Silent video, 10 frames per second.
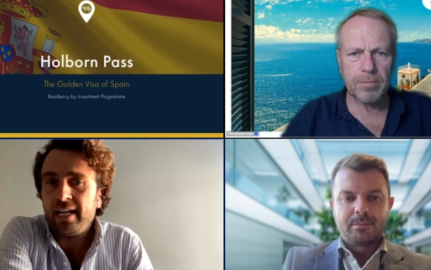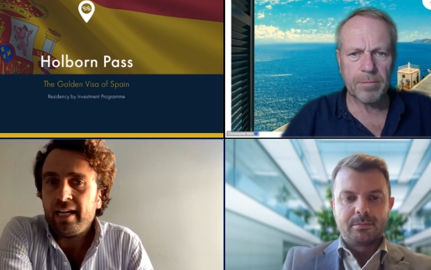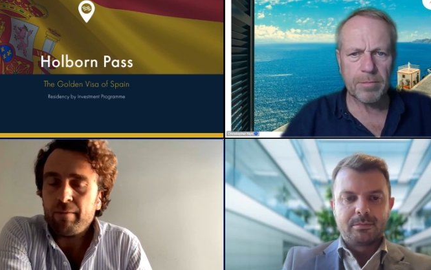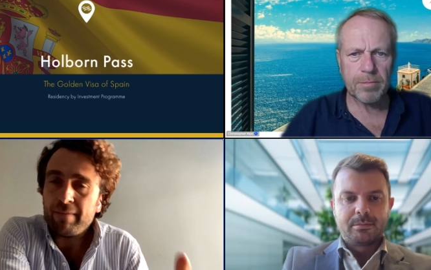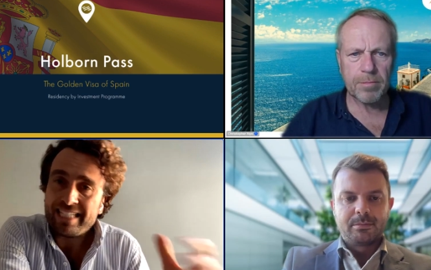
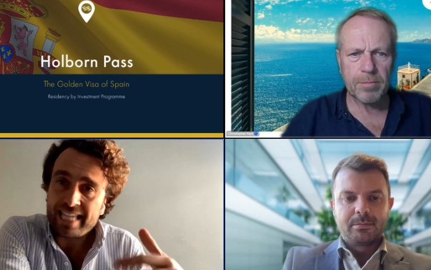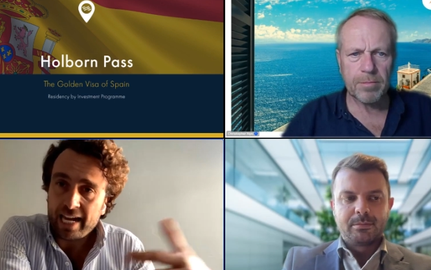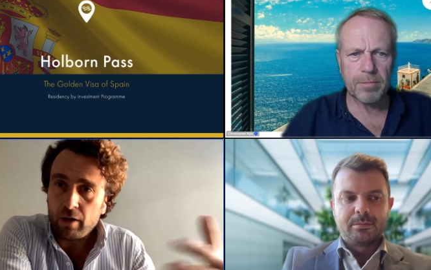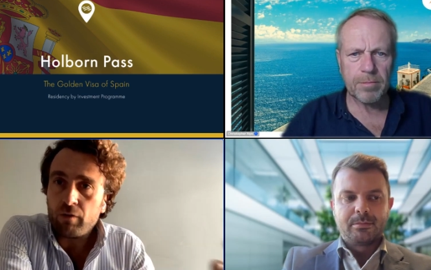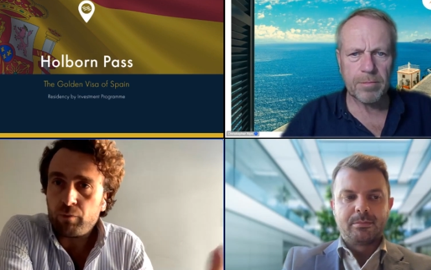Speaker 1: um,
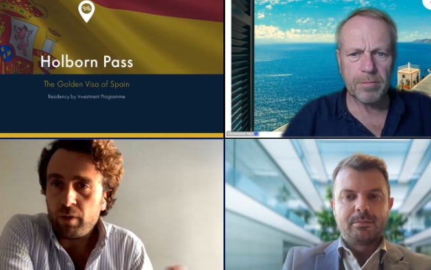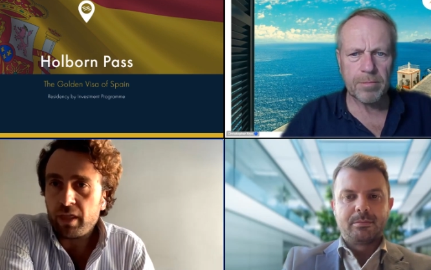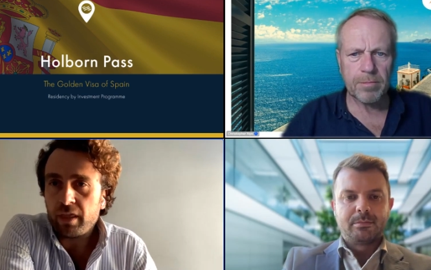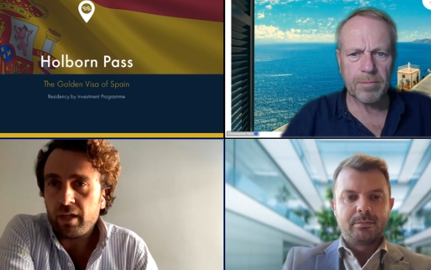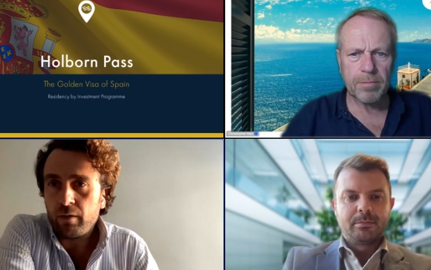started off
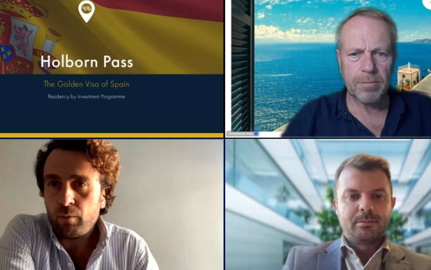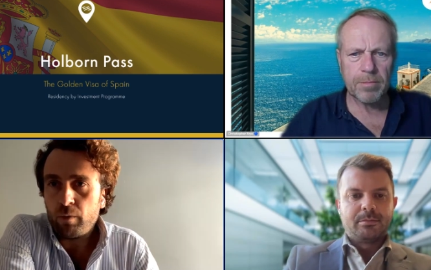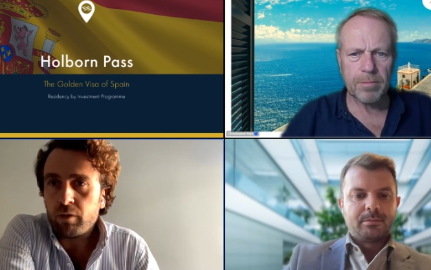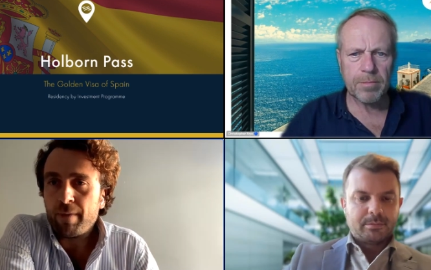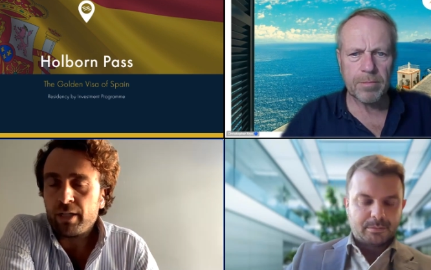with uh,
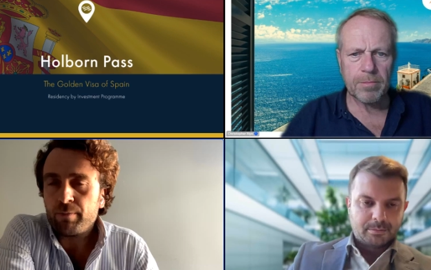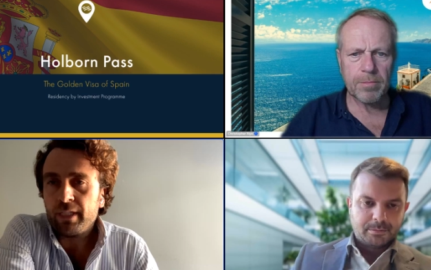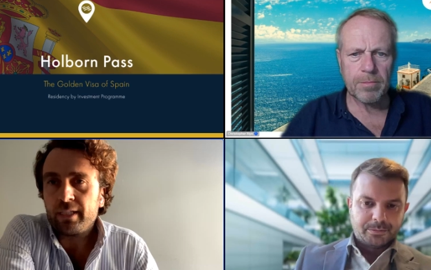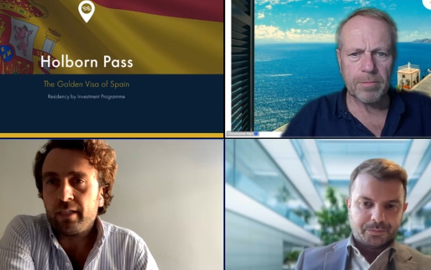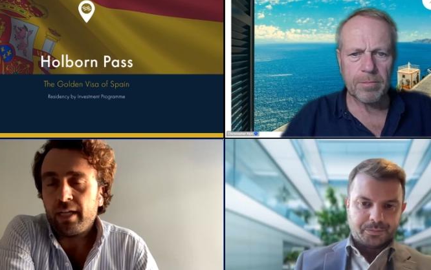wealth
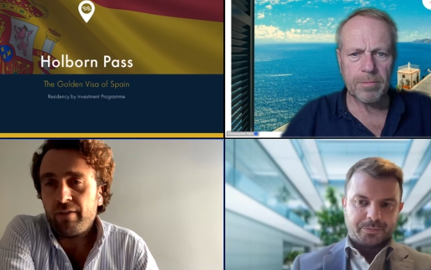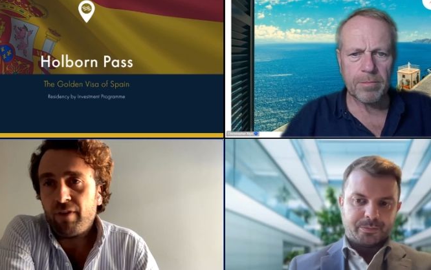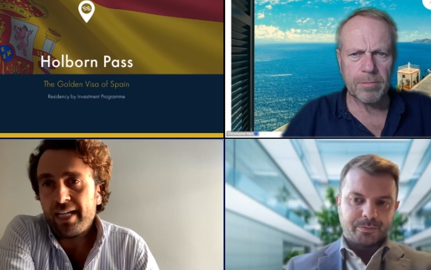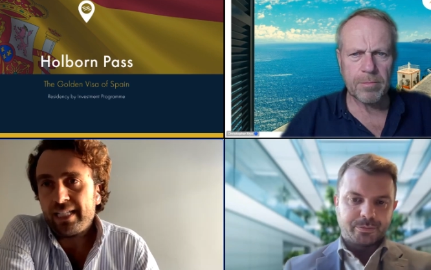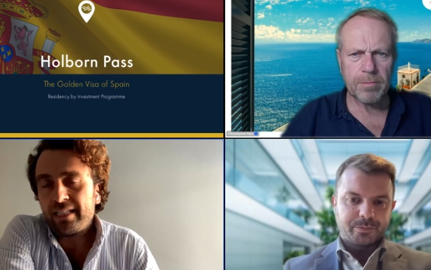management uh,
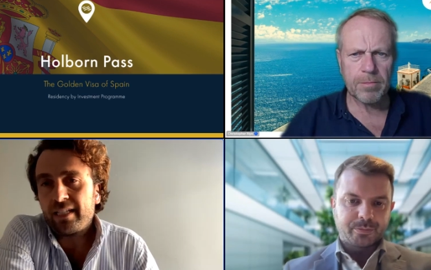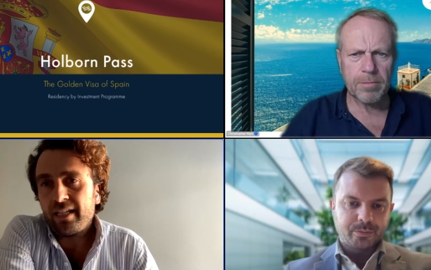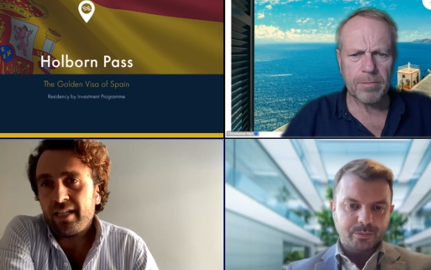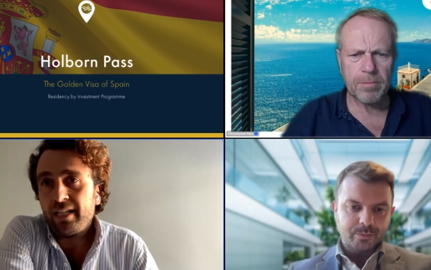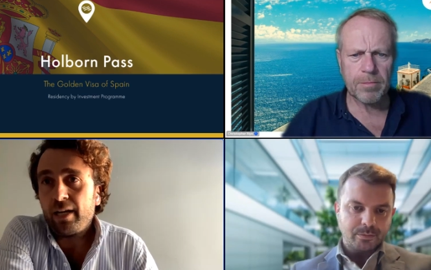
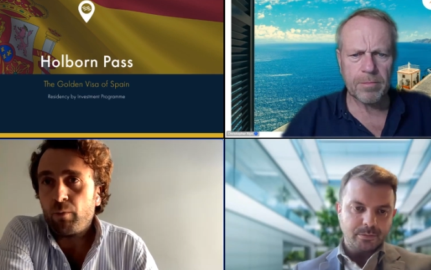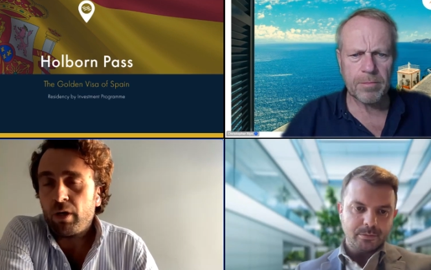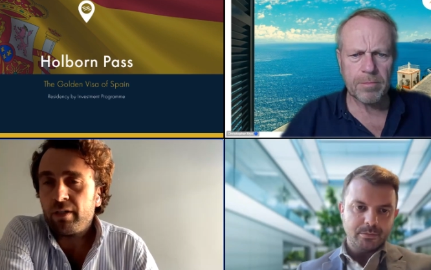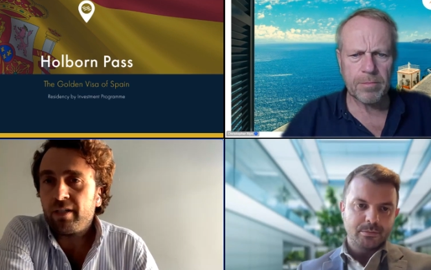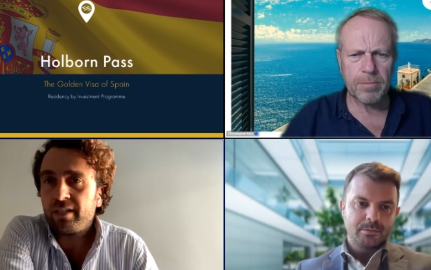advice. Uh, later
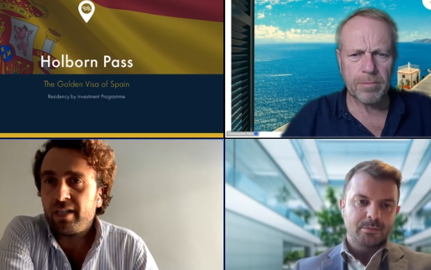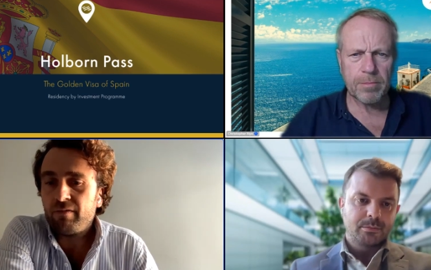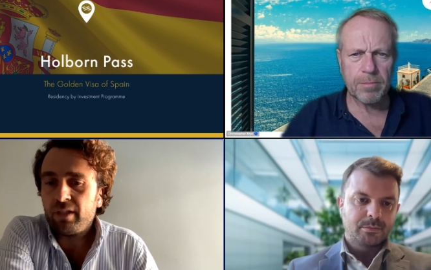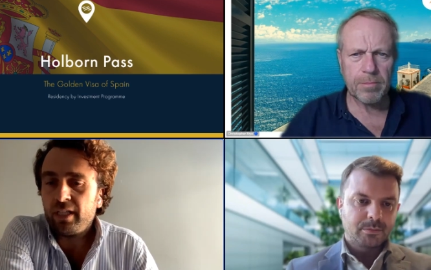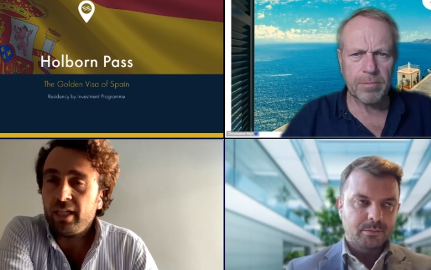on,
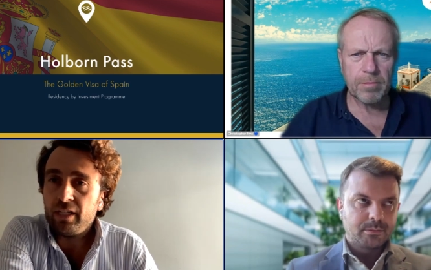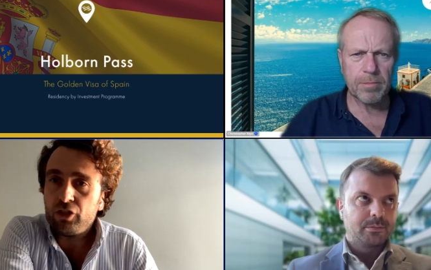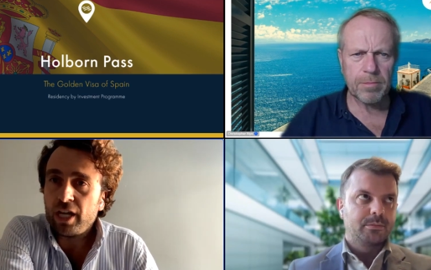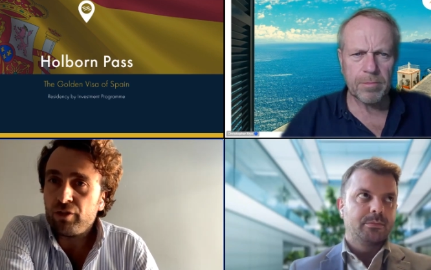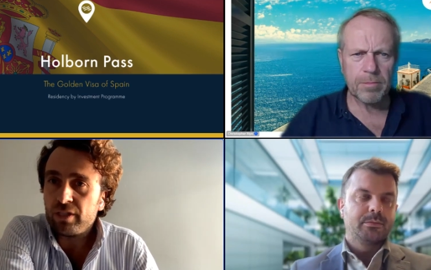given the
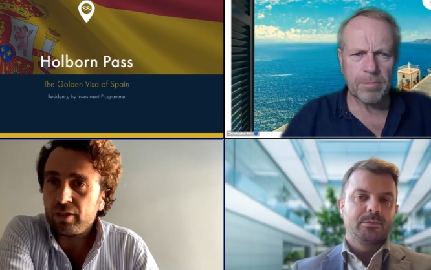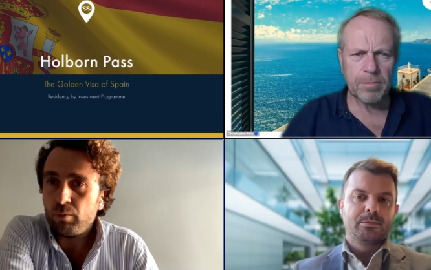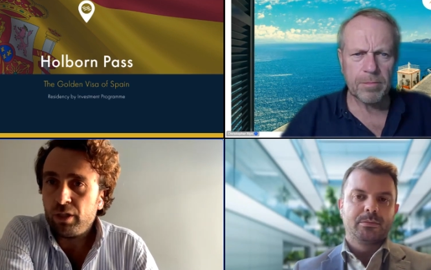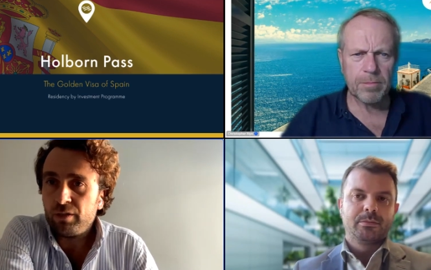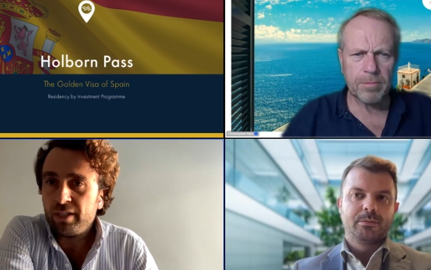changes in
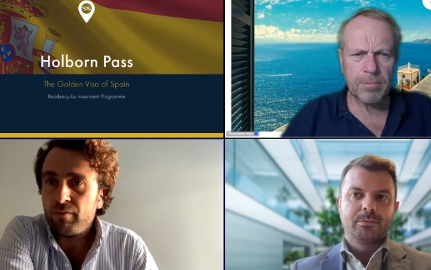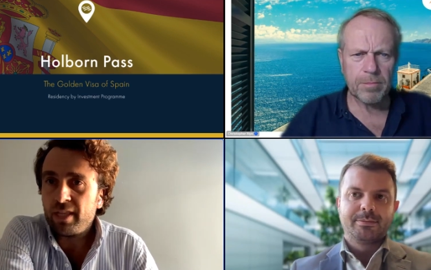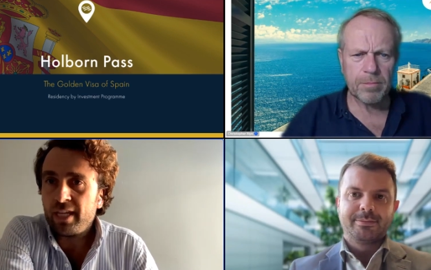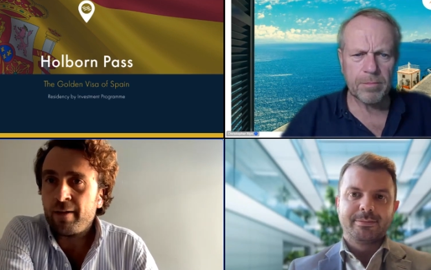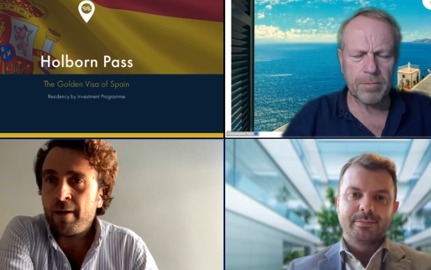the world and
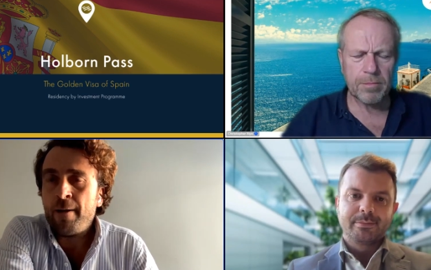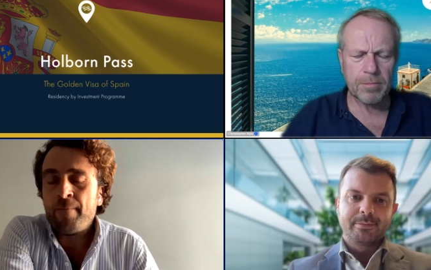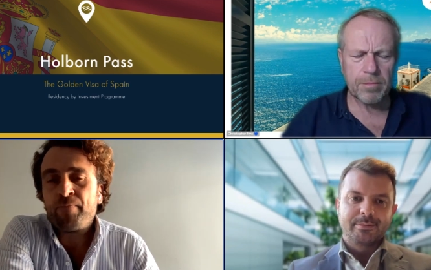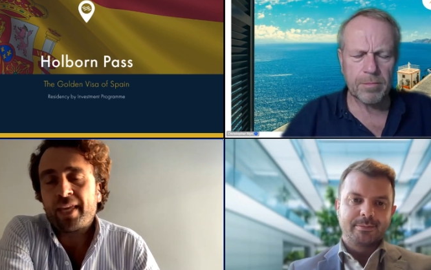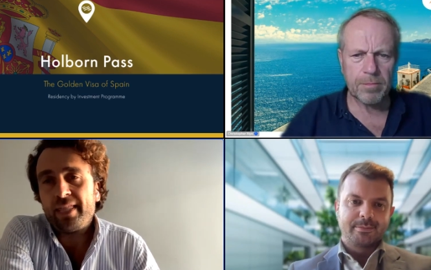everything,
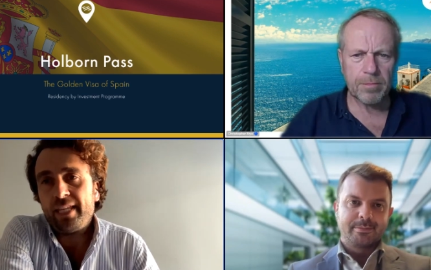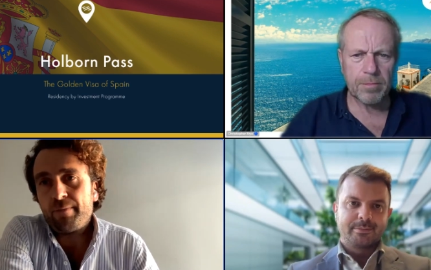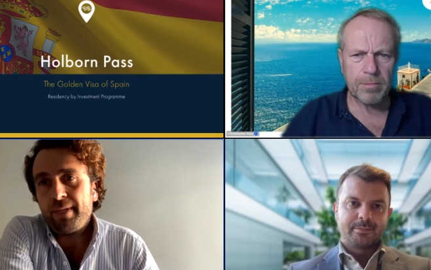there's